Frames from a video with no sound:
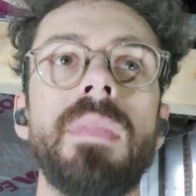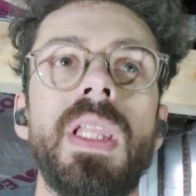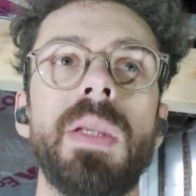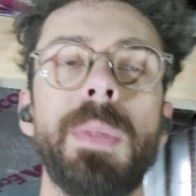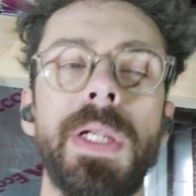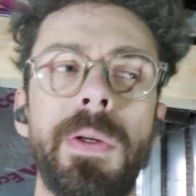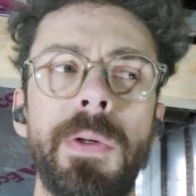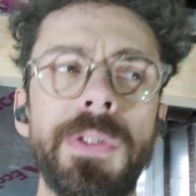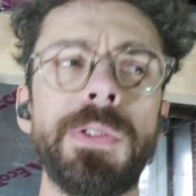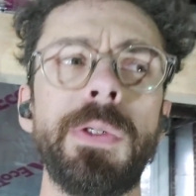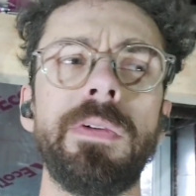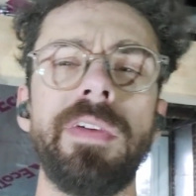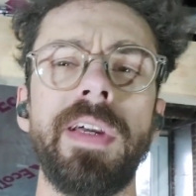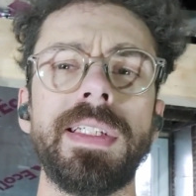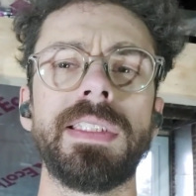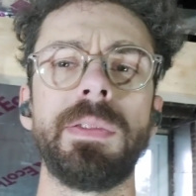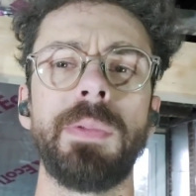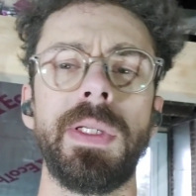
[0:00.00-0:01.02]
But it also
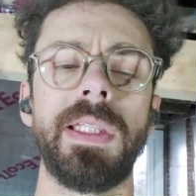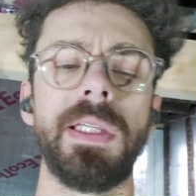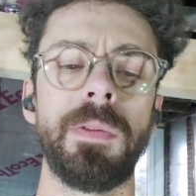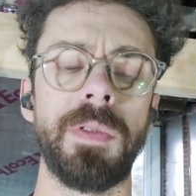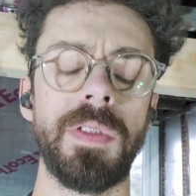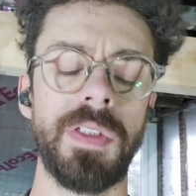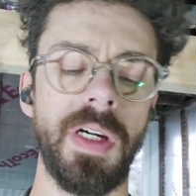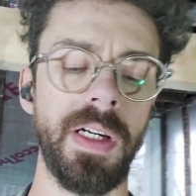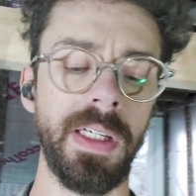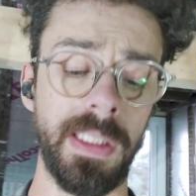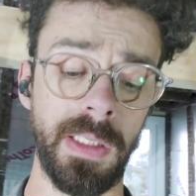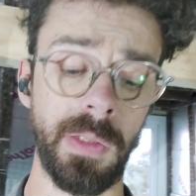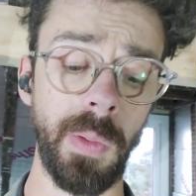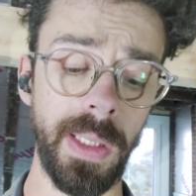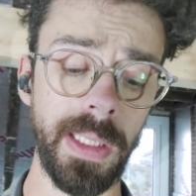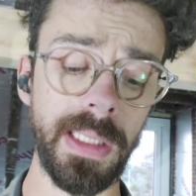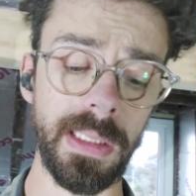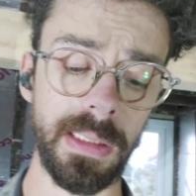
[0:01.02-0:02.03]
affects the way that you design
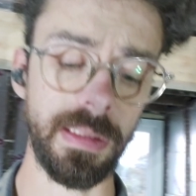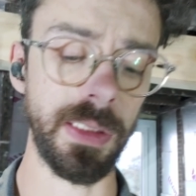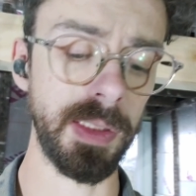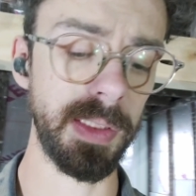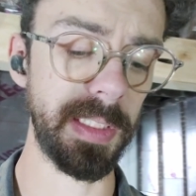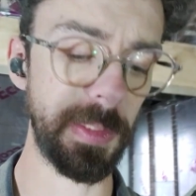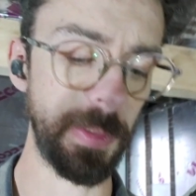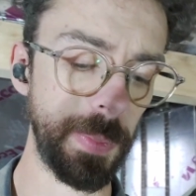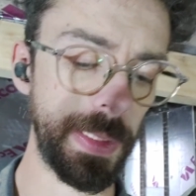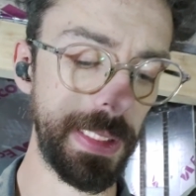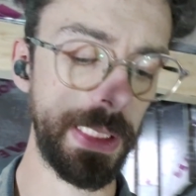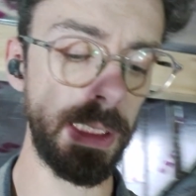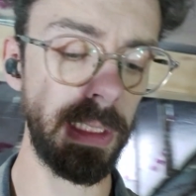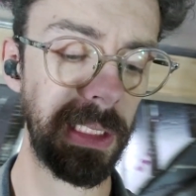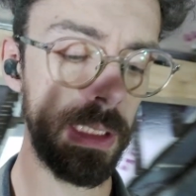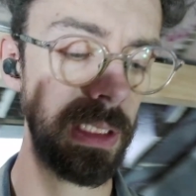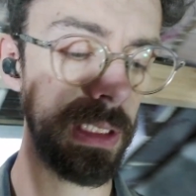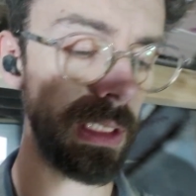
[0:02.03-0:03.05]
quite considerably.
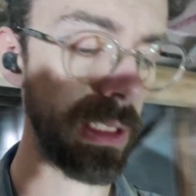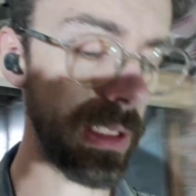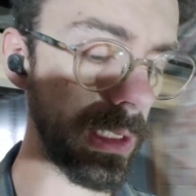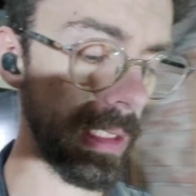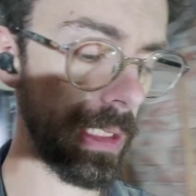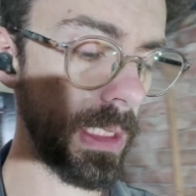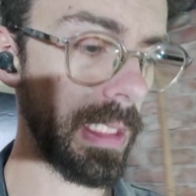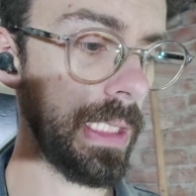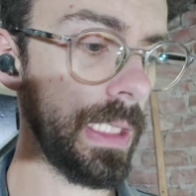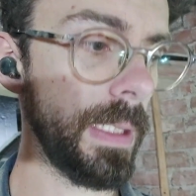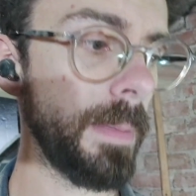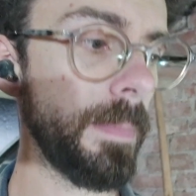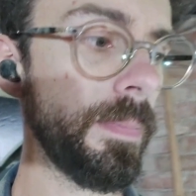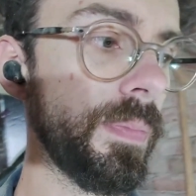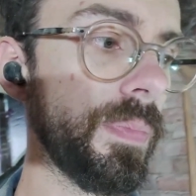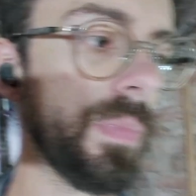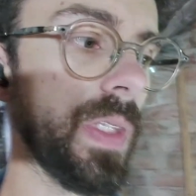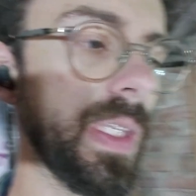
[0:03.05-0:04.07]

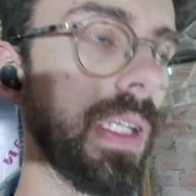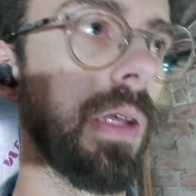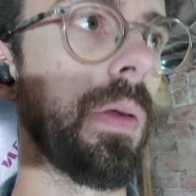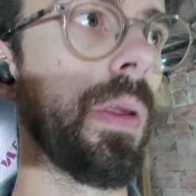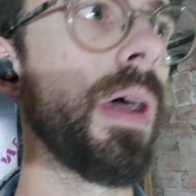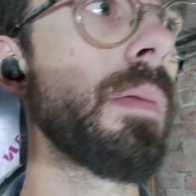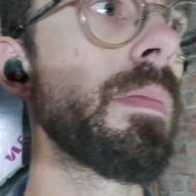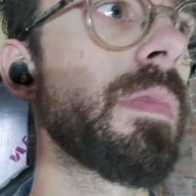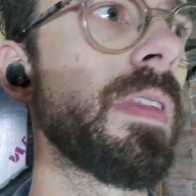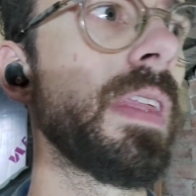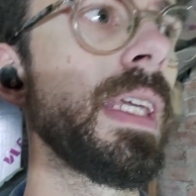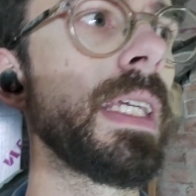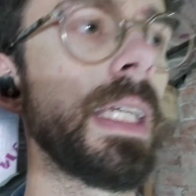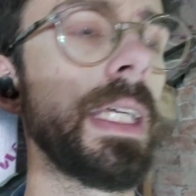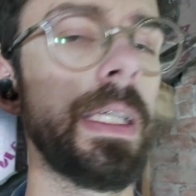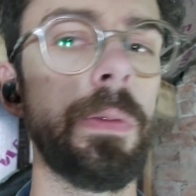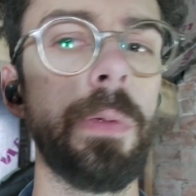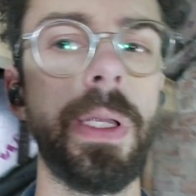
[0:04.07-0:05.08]
And I'm
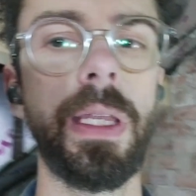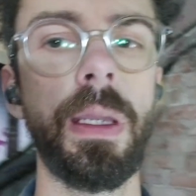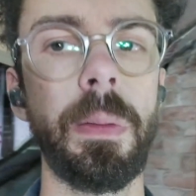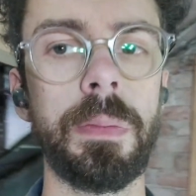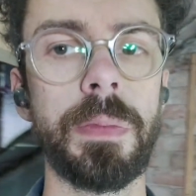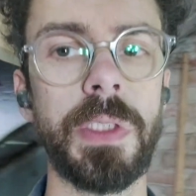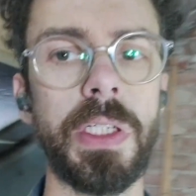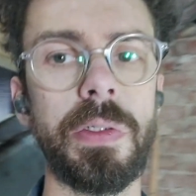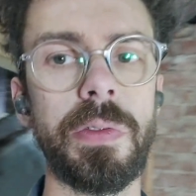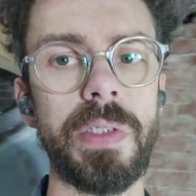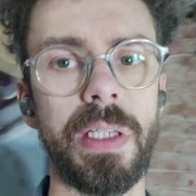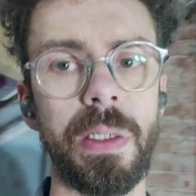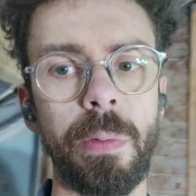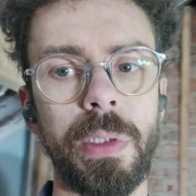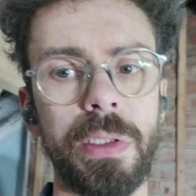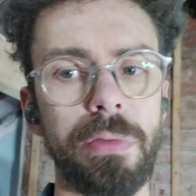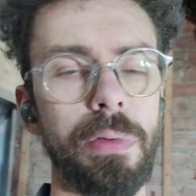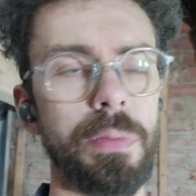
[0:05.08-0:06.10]
thinking when I'm choosing
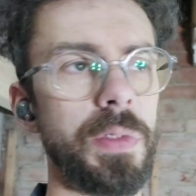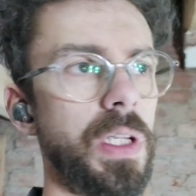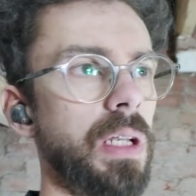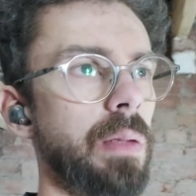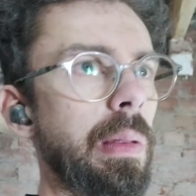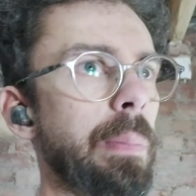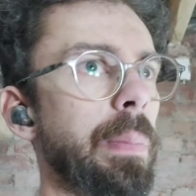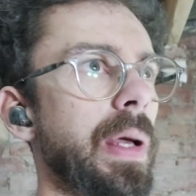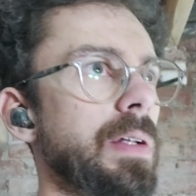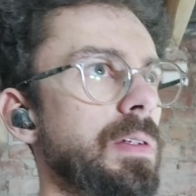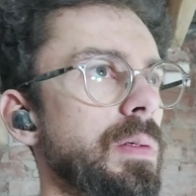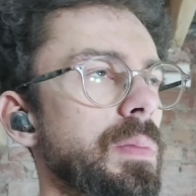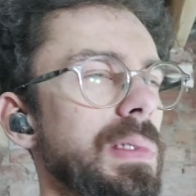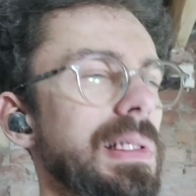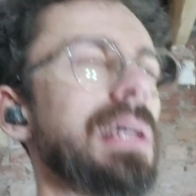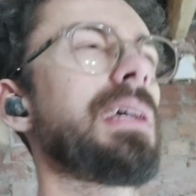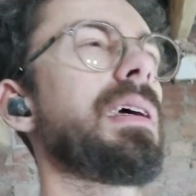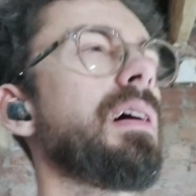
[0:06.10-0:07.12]
which rooms are going to be
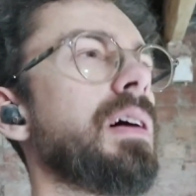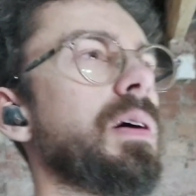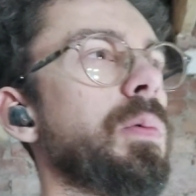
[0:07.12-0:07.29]
bedrooms, like,